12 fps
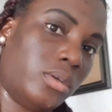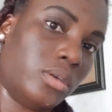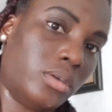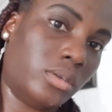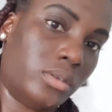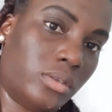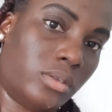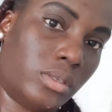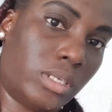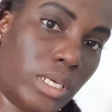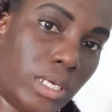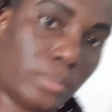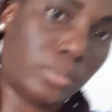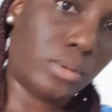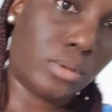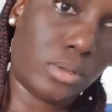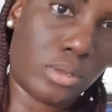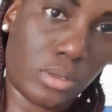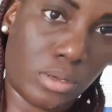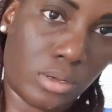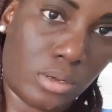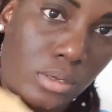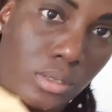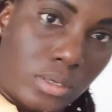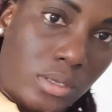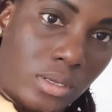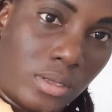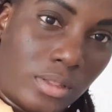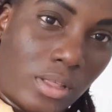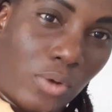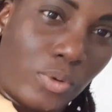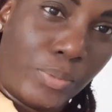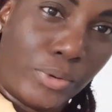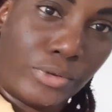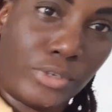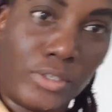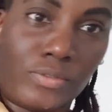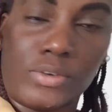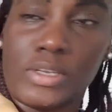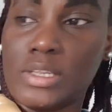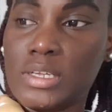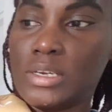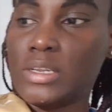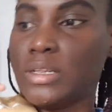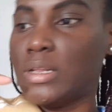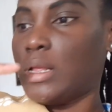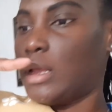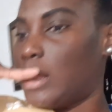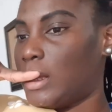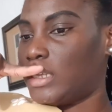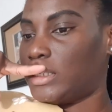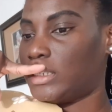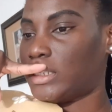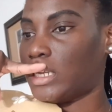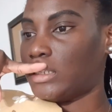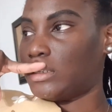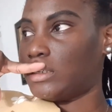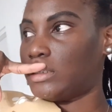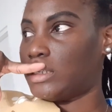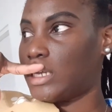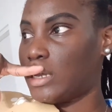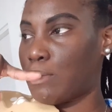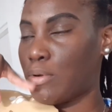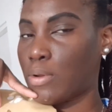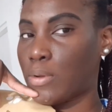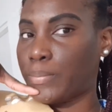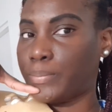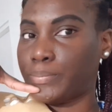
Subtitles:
is the tablecloth that we purchased for the little center table